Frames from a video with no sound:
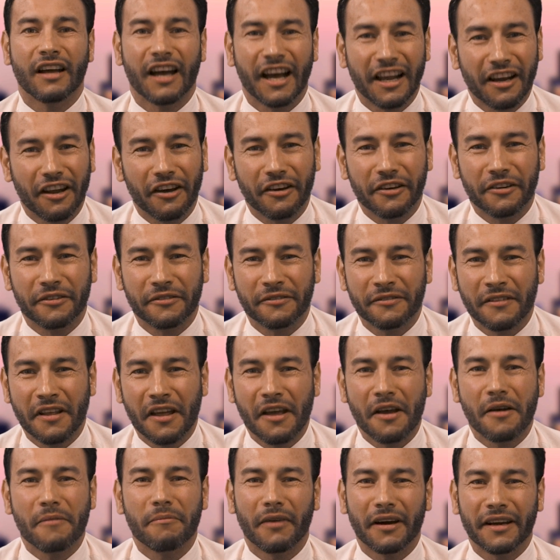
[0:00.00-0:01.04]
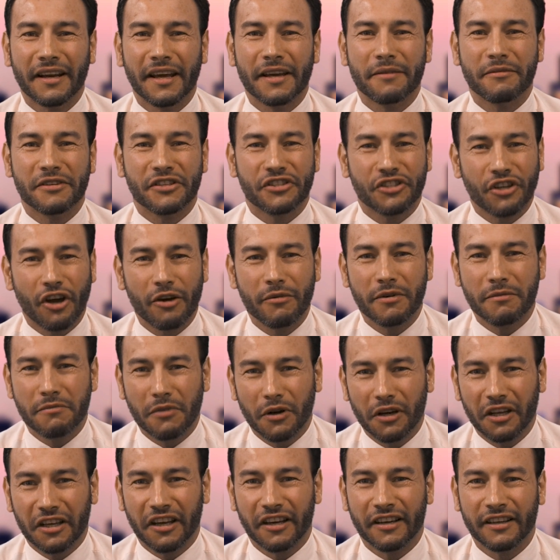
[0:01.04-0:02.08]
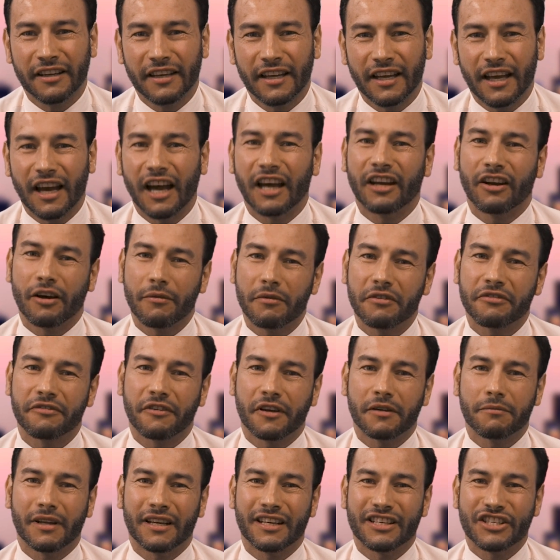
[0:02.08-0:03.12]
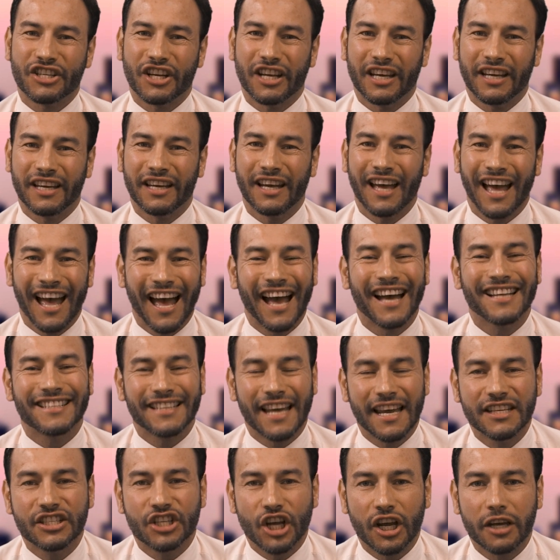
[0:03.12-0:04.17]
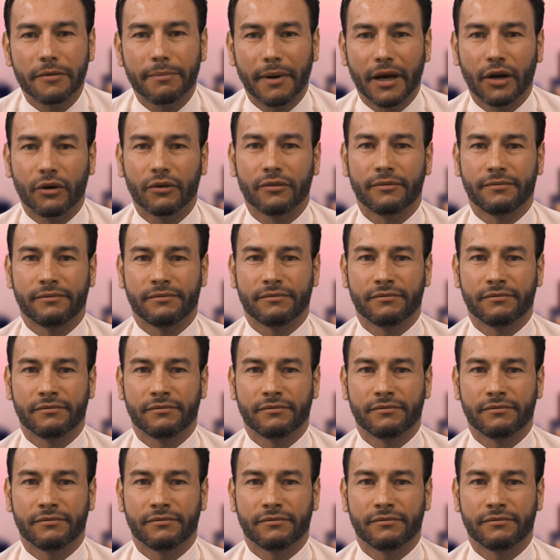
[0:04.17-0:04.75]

Hello, my name is Simon Molica and I'm a fund manager here at AJ Bell.